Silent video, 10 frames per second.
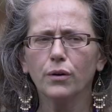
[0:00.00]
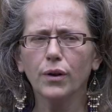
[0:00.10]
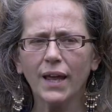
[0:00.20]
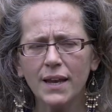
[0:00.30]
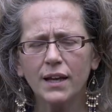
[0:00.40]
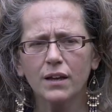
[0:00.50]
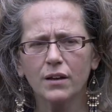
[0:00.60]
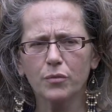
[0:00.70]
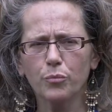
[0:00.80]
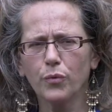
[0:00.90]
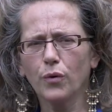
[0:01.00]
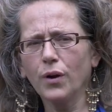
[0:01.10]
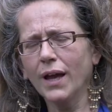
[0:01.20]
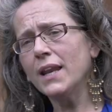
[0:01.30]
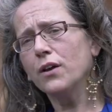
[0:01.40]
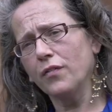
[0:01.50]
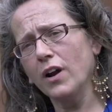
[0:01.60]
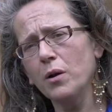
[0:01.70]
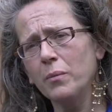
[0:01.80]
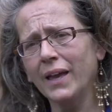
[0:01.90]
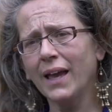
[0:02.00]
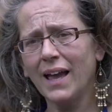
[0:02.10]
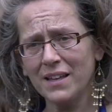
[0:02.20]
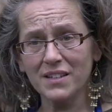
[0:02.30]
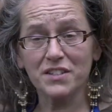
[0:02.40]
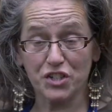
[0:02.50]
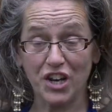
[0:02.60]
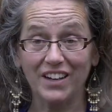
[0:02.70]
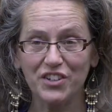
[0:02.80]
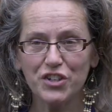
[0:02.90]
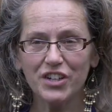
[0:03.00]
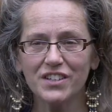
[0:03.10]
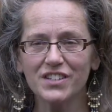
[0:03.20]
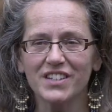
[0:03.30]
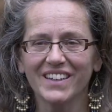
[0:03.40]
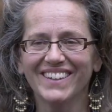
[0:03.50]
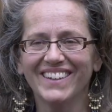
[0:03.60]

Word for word: Organic organic farming has its challenges.